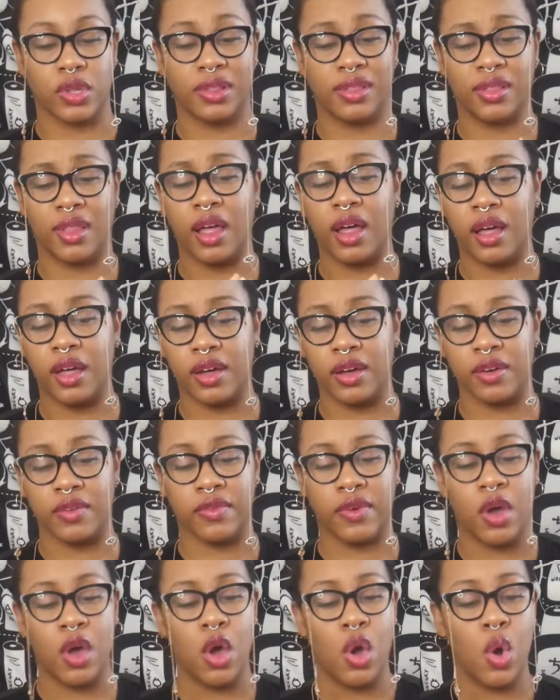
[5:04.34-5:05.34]

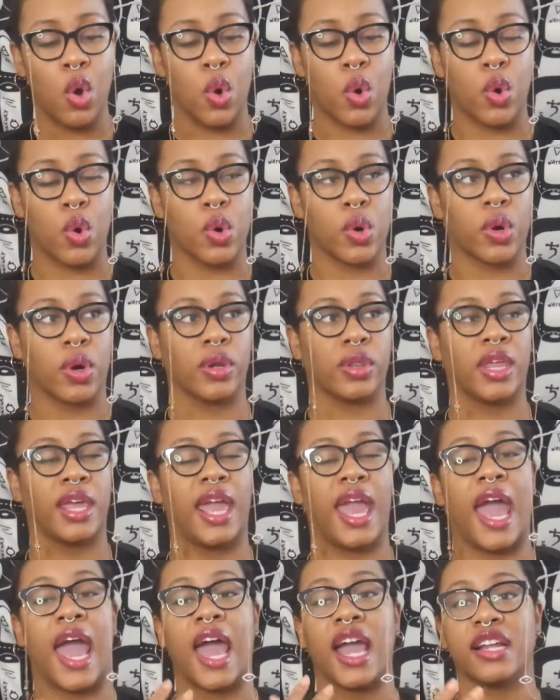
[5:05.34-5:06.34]
love or the
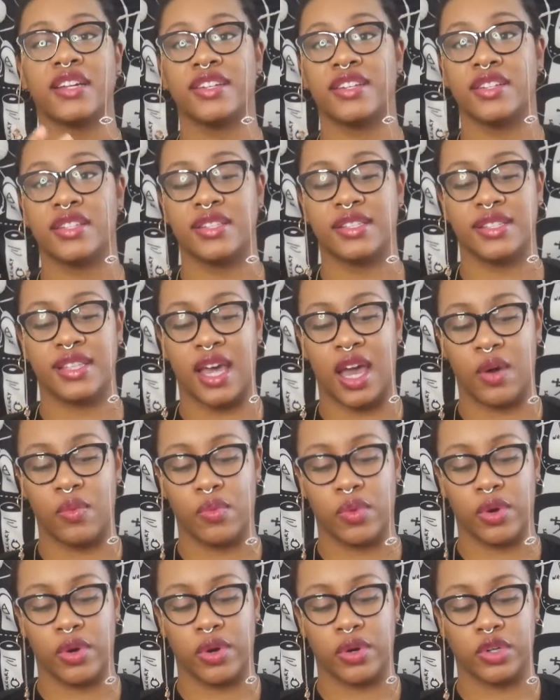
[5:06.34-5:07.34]
actions that
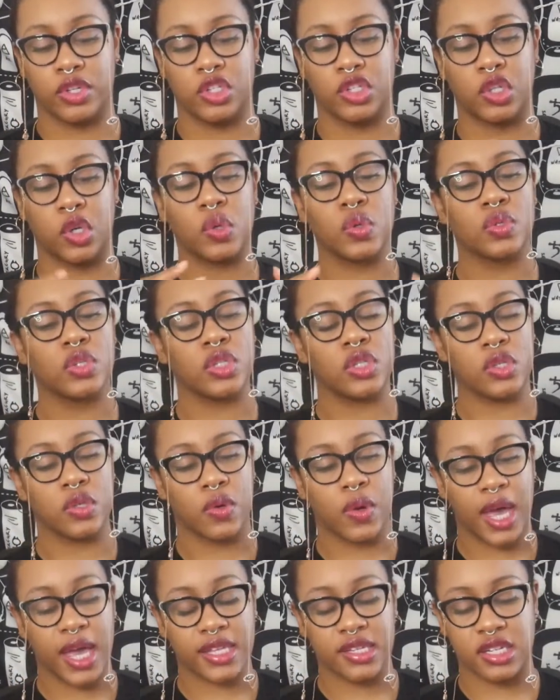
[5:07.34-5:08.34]
were shown to
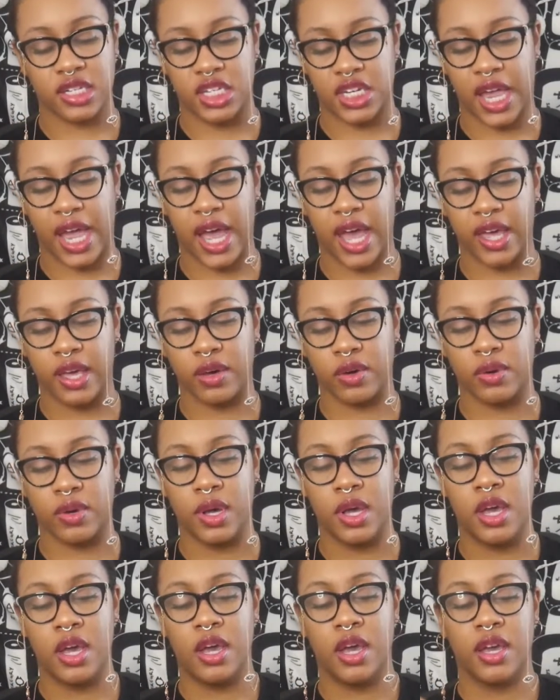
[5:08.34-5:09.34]
you as a child
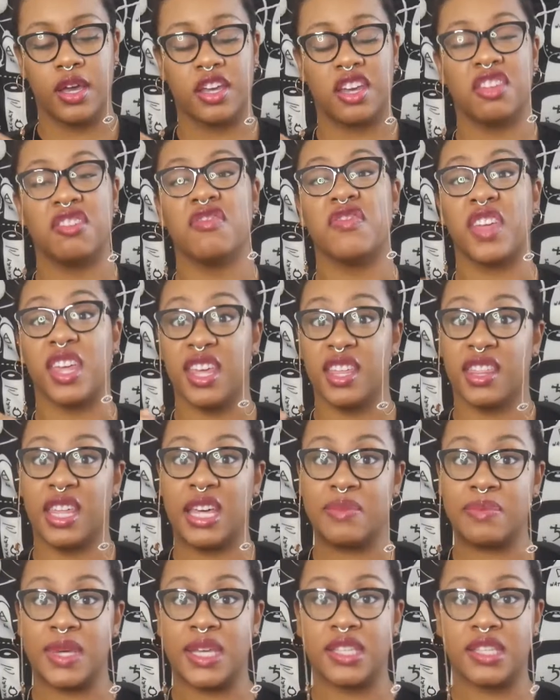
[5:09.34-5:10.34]
conveyed
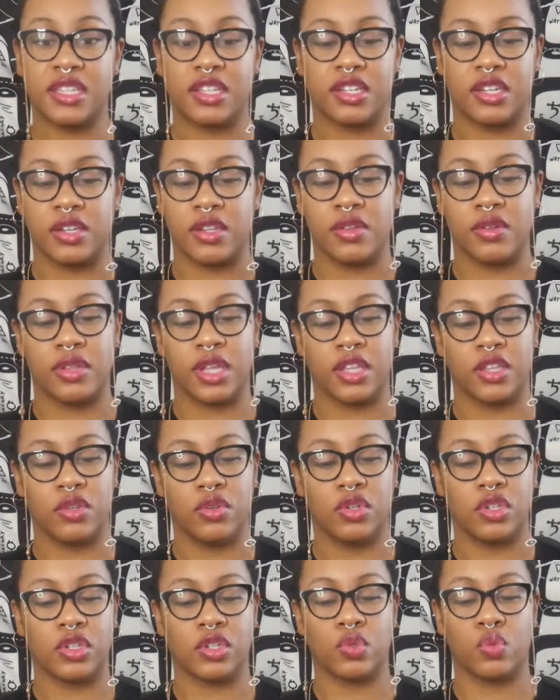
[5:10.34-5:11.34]
that message to you, like
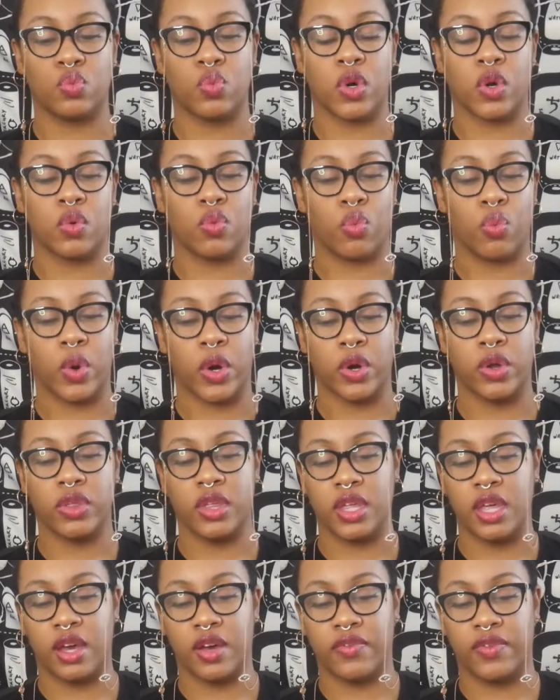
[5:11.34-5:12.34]
you just weren't
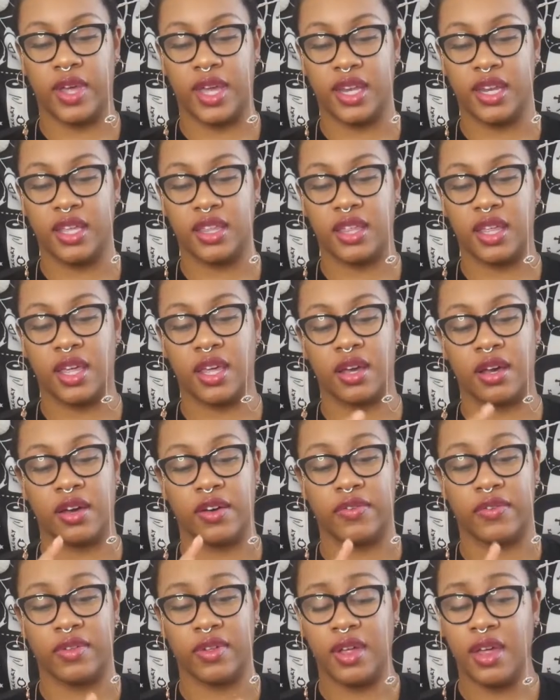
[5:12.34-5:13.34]
worthy of anything,
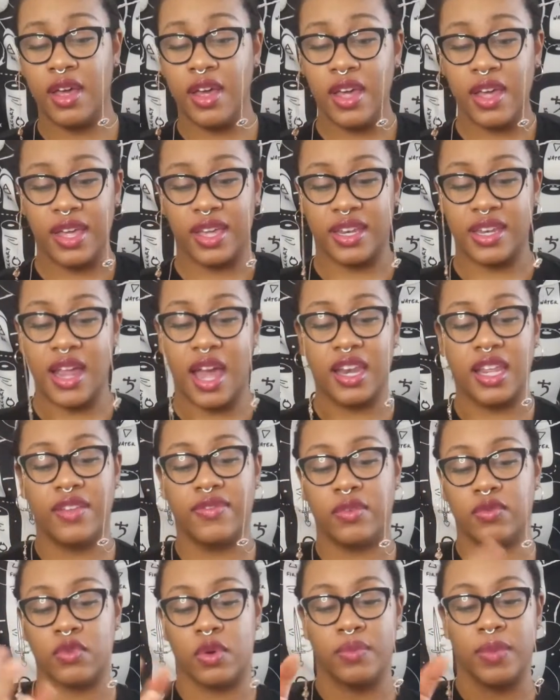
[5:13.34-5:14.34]
of not
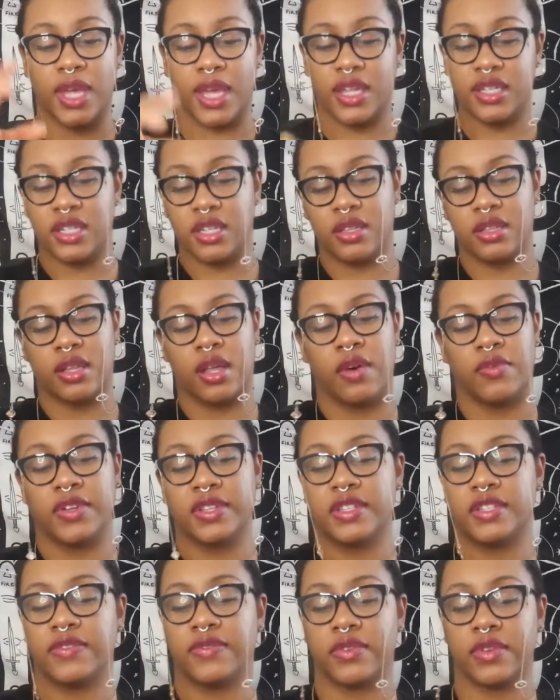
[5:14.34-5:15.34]
even romantic love with
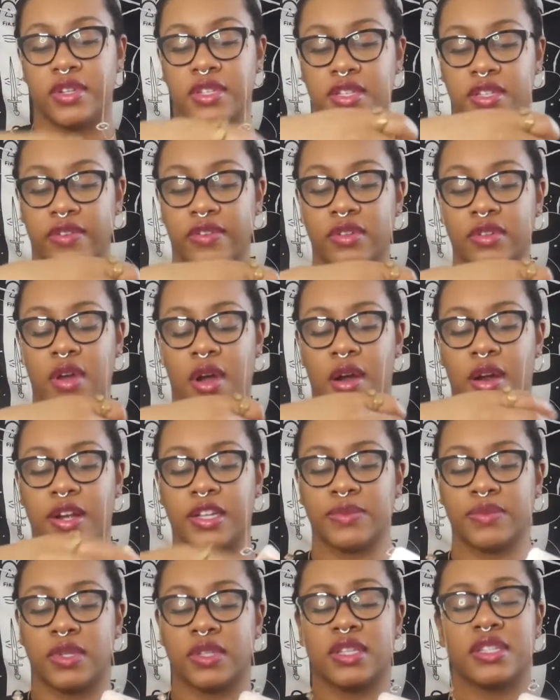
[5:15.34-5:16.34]
this Four of
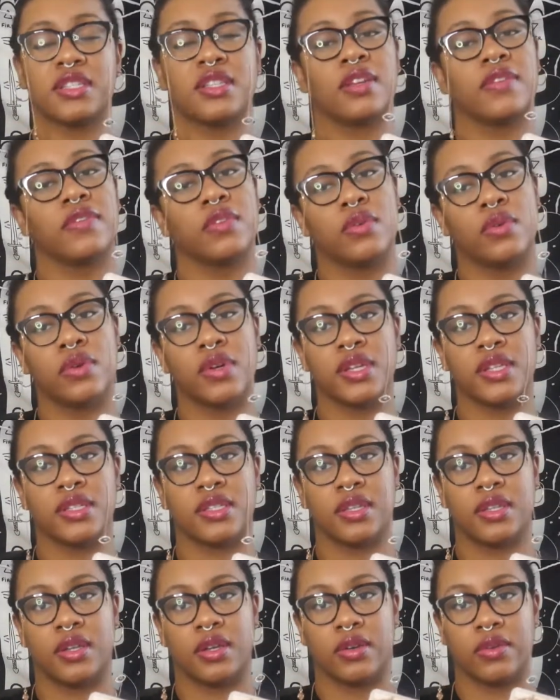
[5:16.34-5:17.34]
Cards, but this Ten of
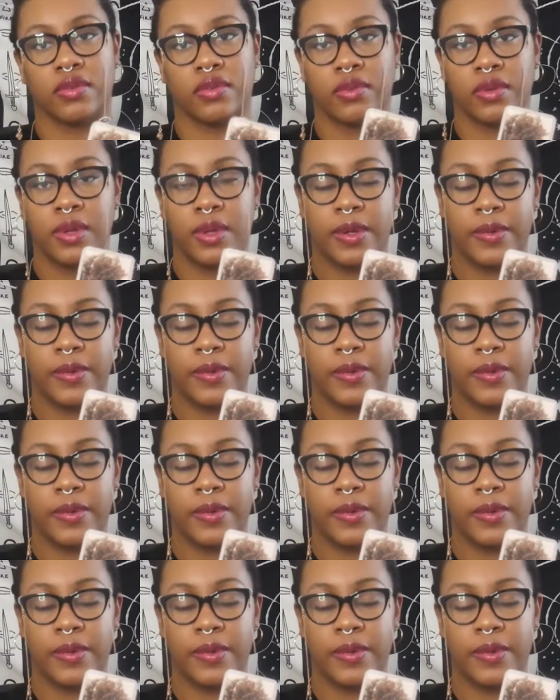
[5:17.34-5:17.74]
Coins, you know,